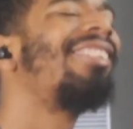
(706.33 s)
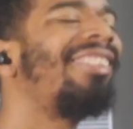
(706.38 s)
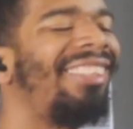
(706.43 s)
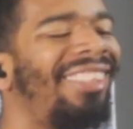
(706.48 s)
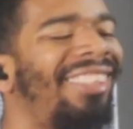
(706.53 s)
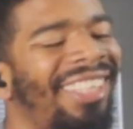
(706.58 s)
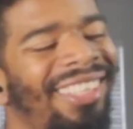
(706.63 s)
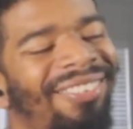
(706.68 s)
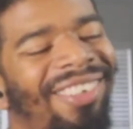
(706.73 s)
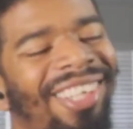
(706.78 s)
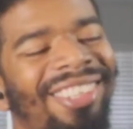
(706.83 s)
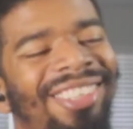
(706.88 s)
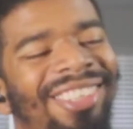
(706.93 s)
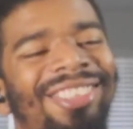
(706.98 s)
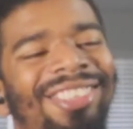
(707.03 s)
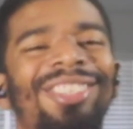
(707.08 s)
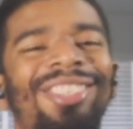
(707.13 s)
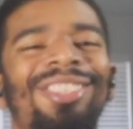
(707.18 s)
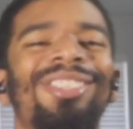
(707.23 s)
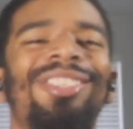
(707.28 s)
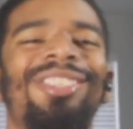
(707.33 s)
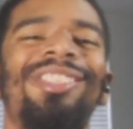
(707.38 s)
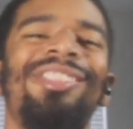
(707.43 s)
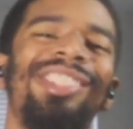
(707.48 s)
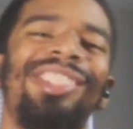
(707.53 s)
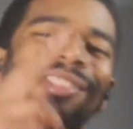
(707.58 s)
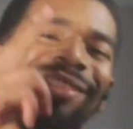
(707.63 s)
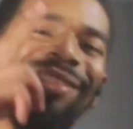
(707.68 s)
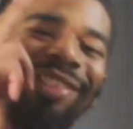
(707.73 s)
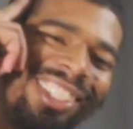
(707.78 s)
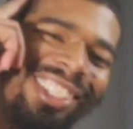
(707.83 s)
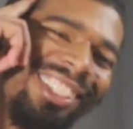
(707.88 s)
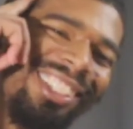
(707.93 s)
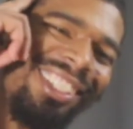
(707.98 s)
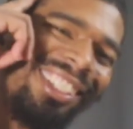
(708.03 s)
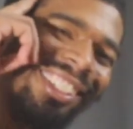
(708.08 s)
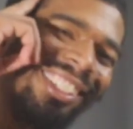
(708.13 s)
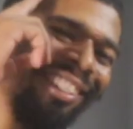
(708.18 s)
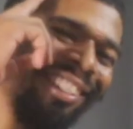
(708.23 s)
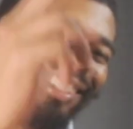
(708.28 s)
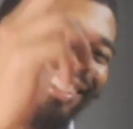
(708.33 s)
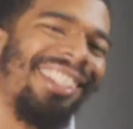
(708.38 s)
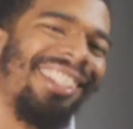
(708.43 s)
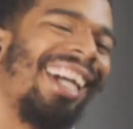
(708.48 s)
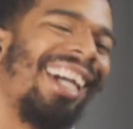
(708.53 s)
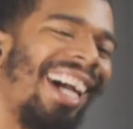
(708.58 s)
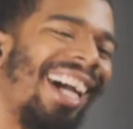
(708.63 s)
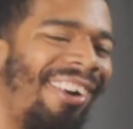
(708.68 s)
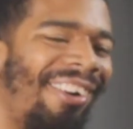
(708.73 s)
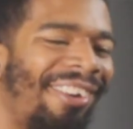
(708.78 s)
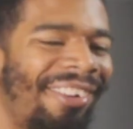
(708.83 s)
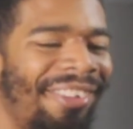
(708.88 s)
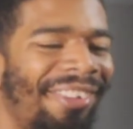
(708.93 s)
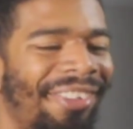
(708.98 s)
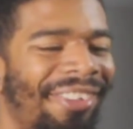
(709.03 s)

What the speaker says: team on YouTube. It's your boy Neal. Out.